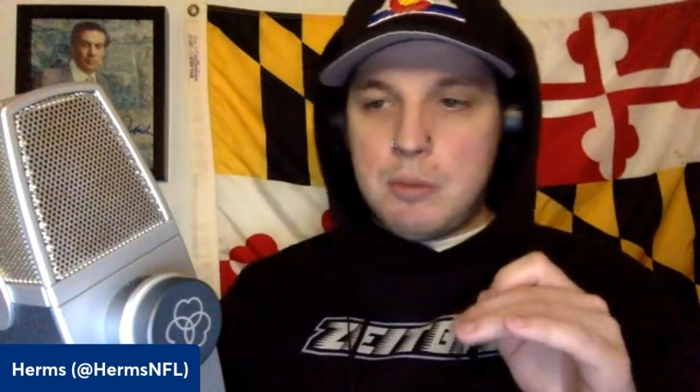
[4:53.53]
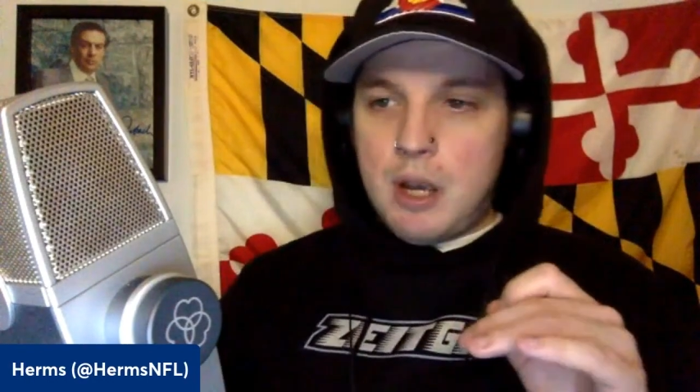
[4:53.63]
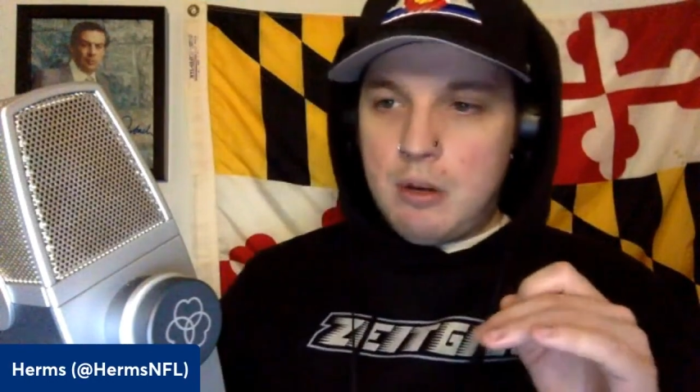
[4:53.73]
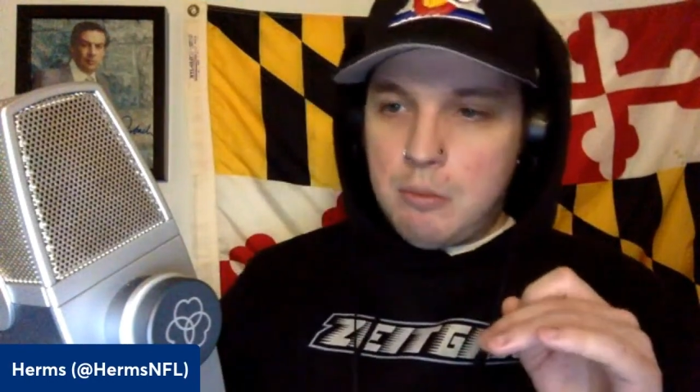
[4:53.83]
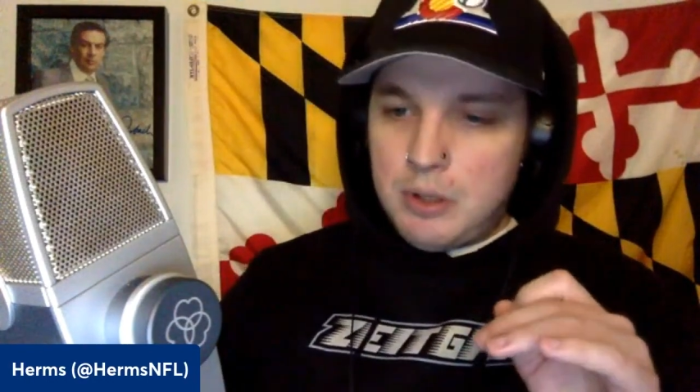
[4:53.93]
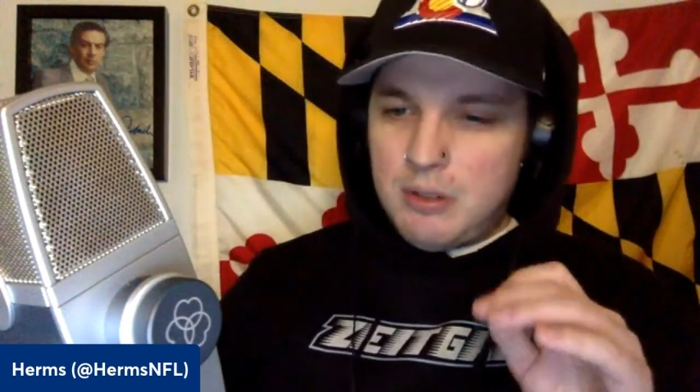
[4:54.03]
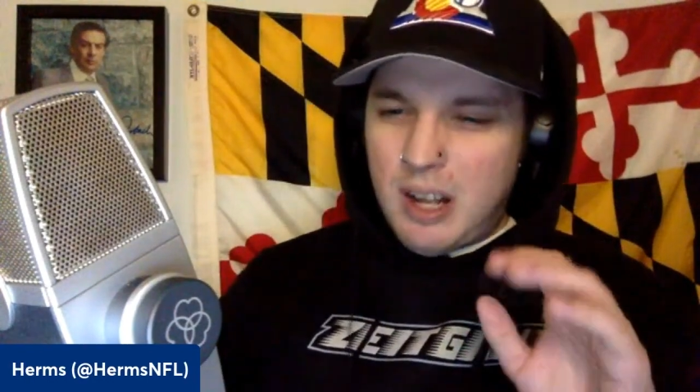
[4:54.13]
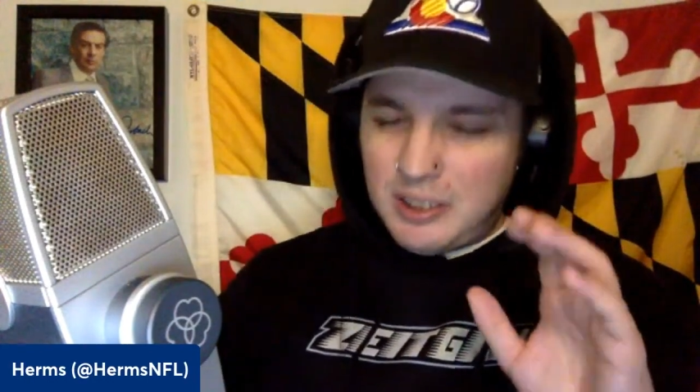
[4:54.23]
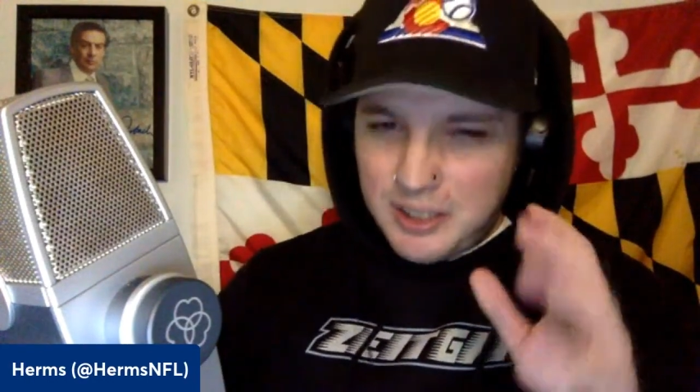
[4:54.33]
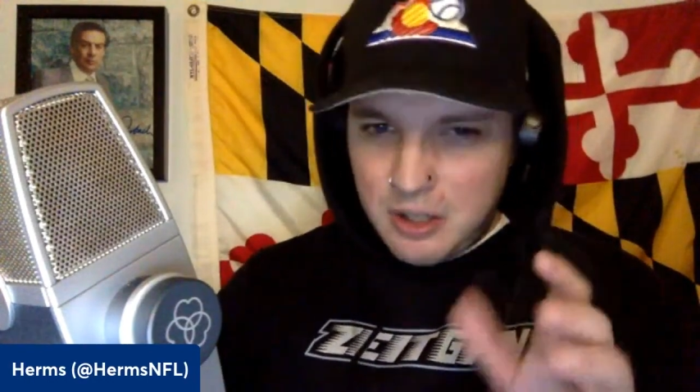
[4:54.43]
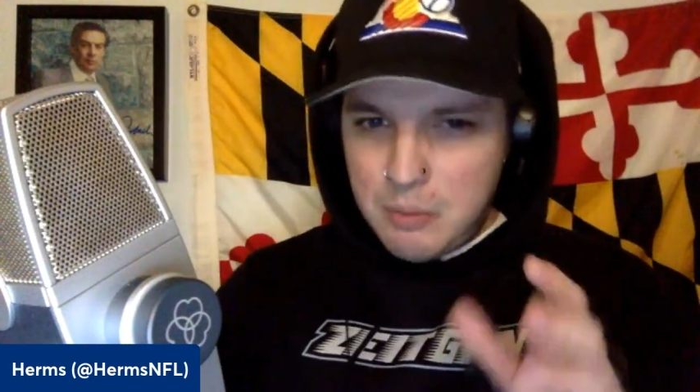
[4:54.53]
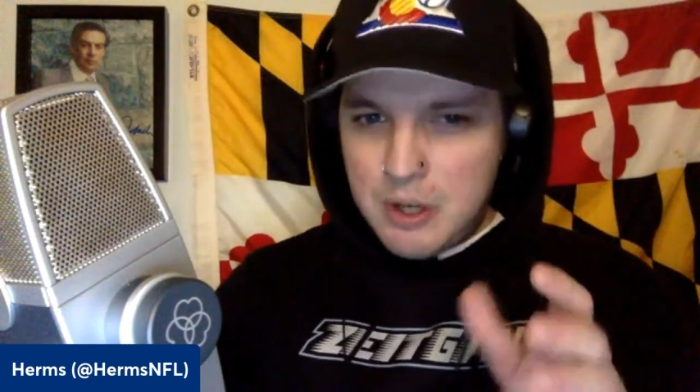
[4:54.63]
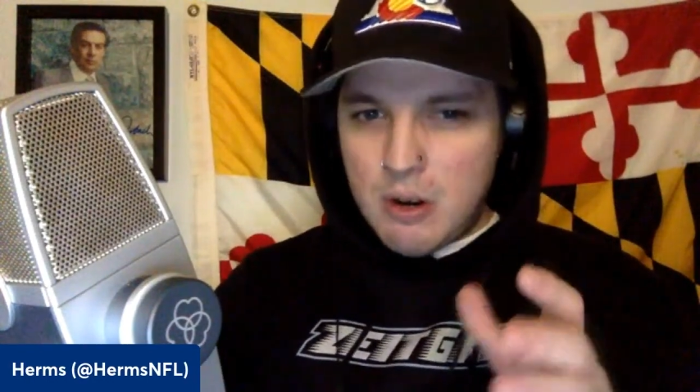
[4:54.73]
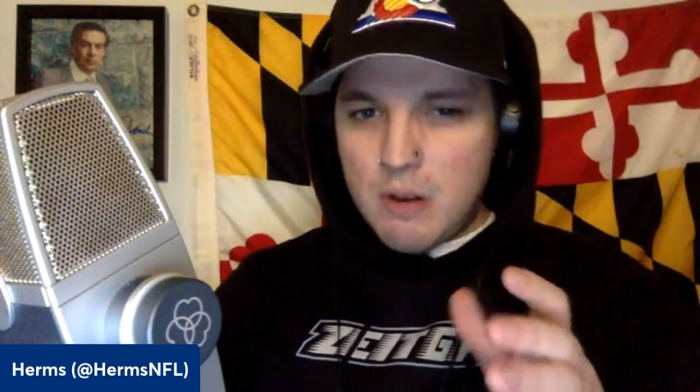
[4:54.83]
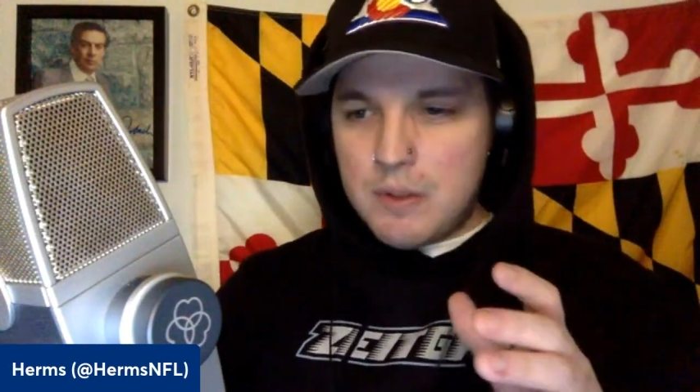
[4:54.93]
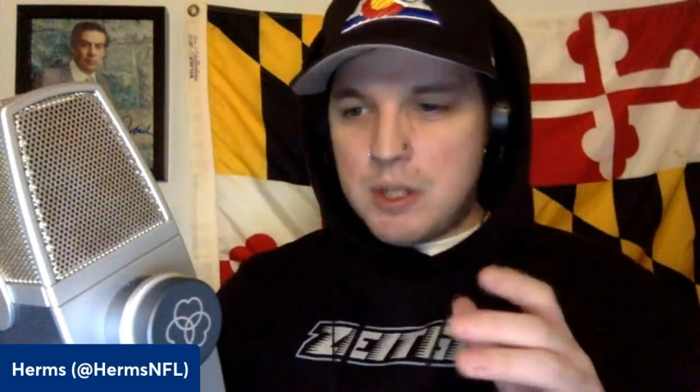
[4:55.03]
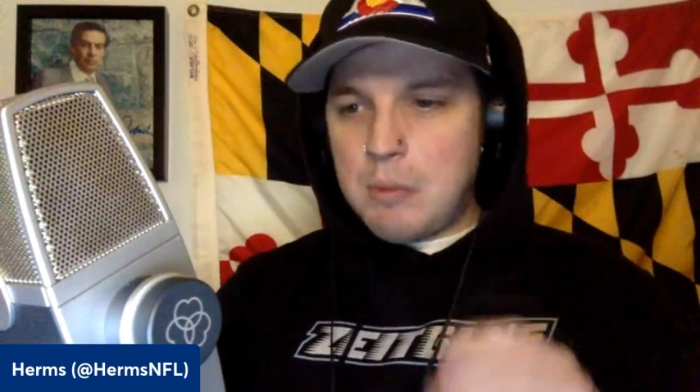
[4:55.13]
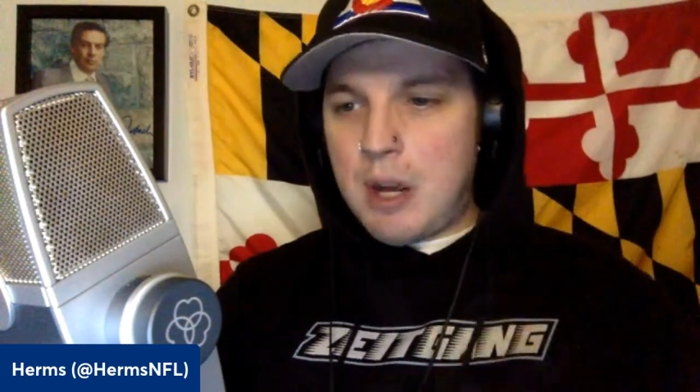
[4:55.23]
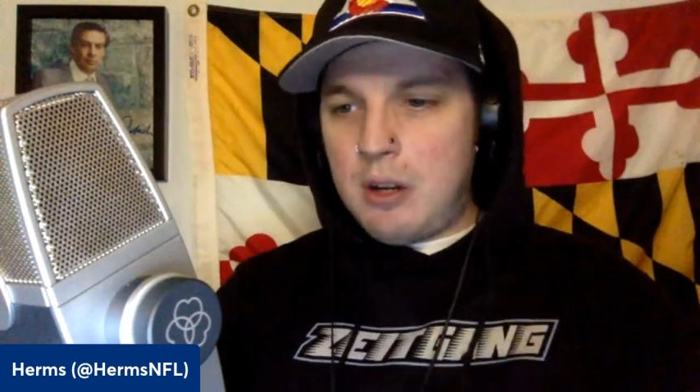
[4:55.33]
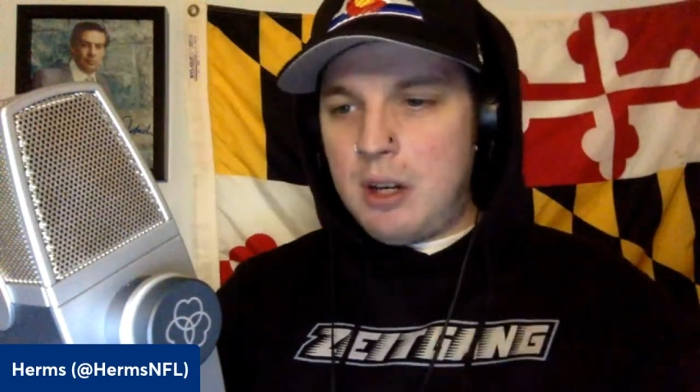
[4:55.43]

about, but a little bit nervous about